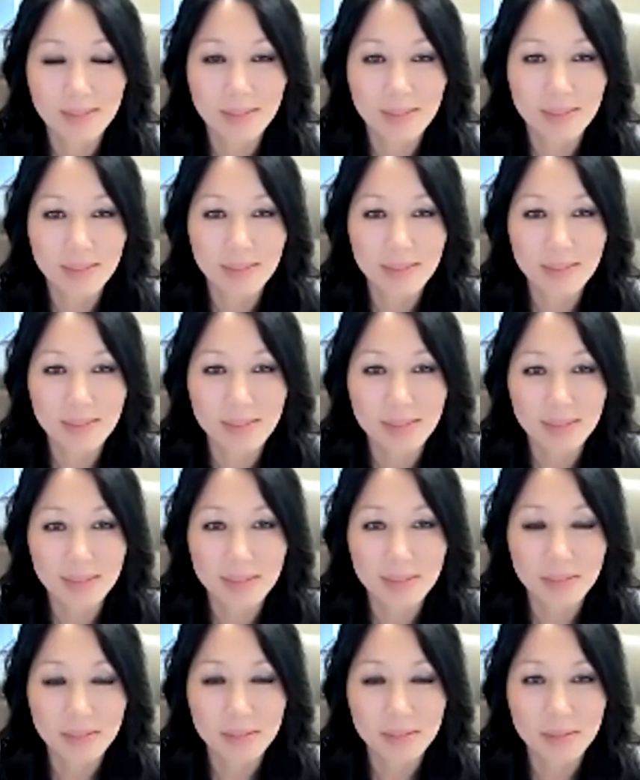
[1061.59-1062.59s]

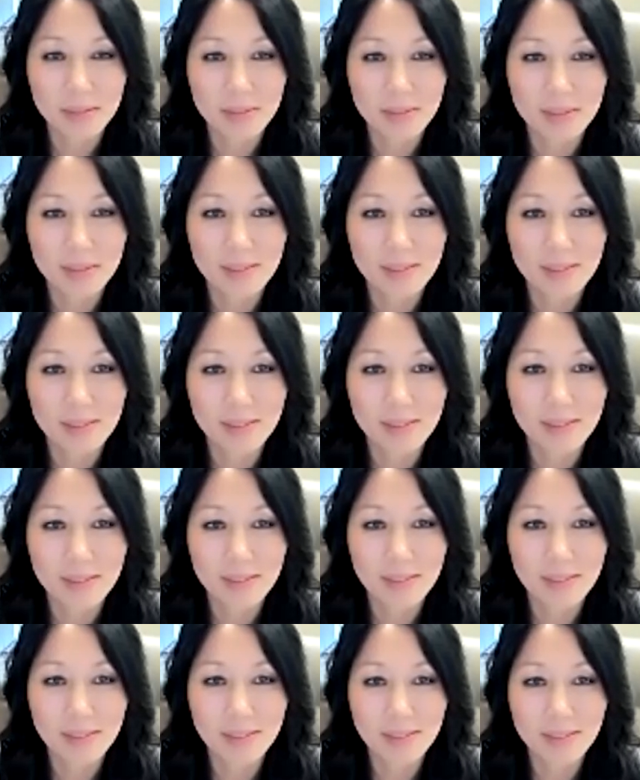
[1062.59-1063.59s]

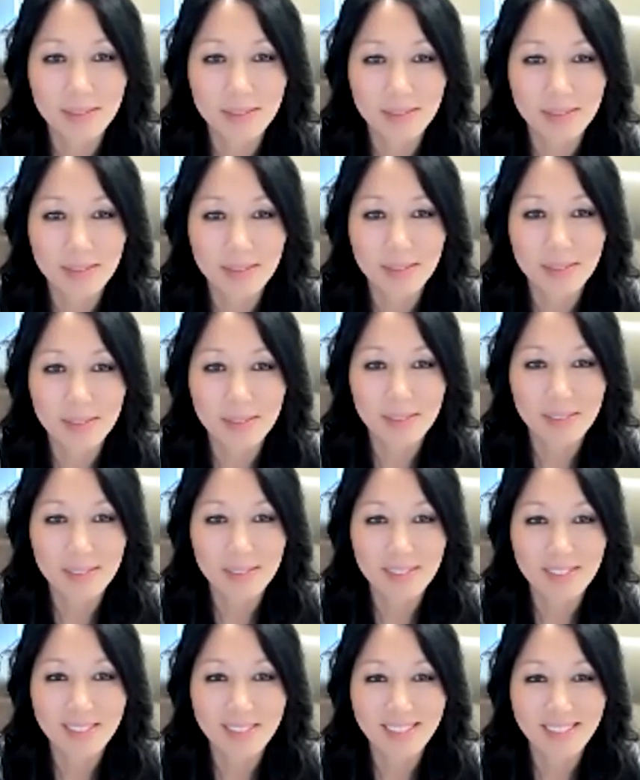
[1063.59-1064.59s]

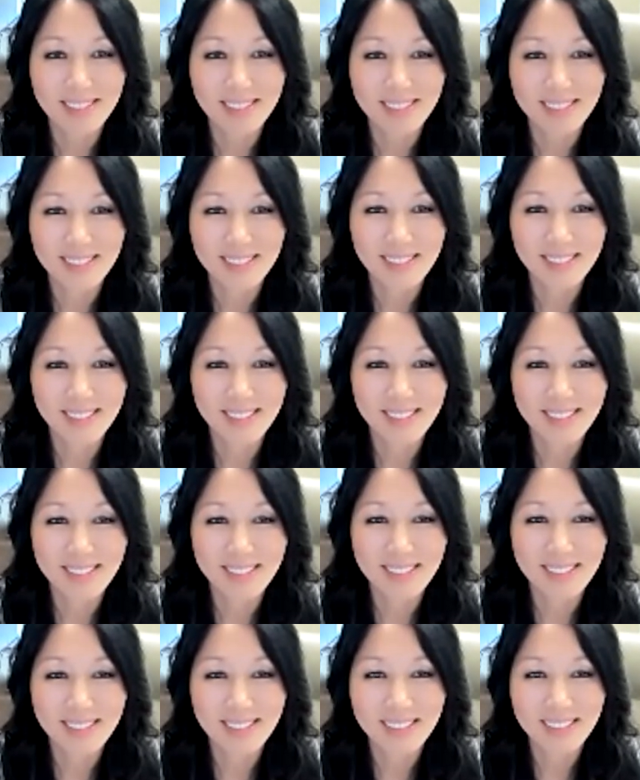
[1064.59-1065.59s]

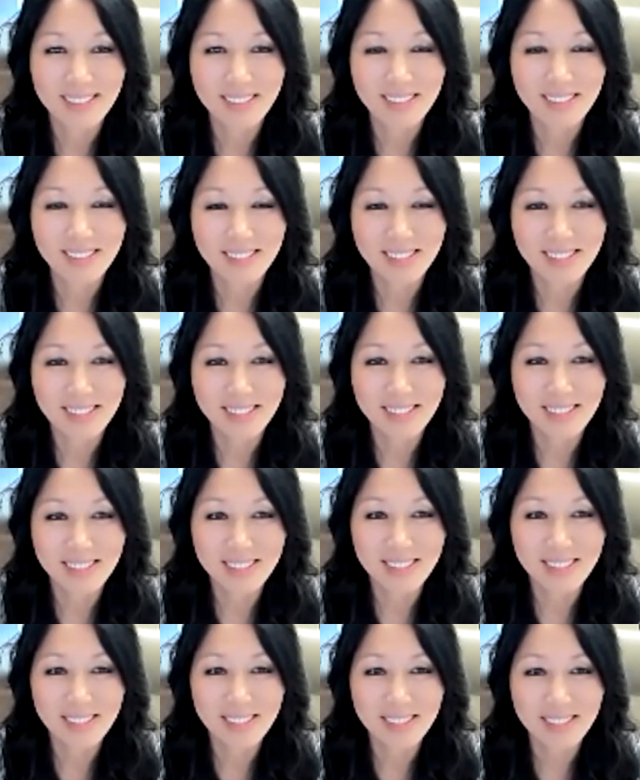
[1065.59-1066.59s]

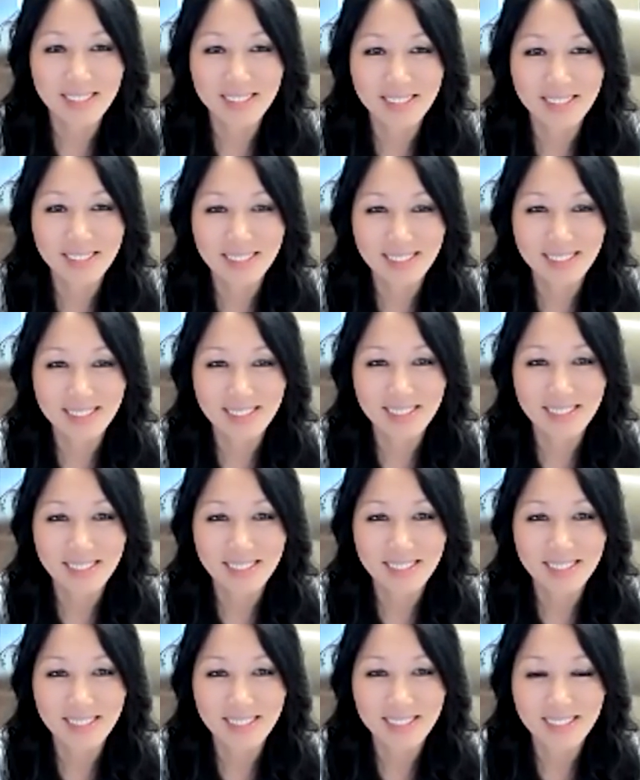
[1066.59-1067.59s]

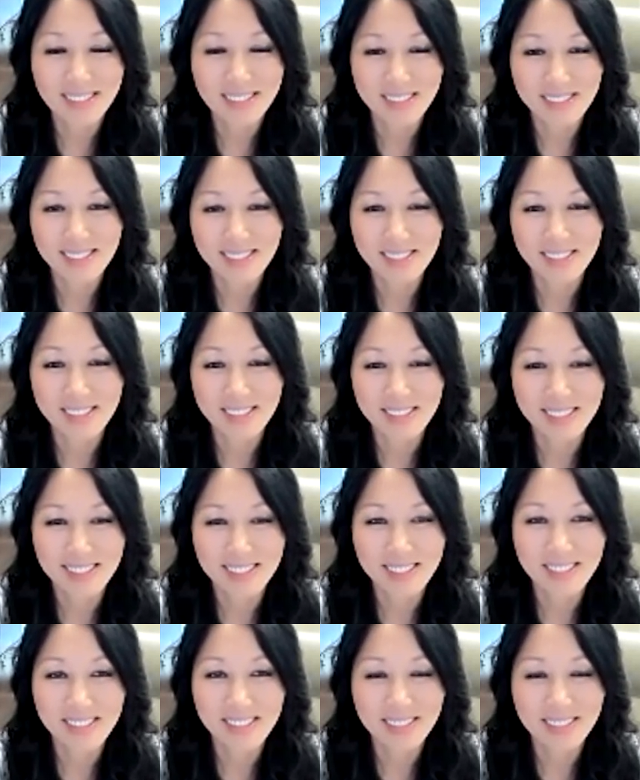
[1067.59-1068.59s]
The person shown says nothing.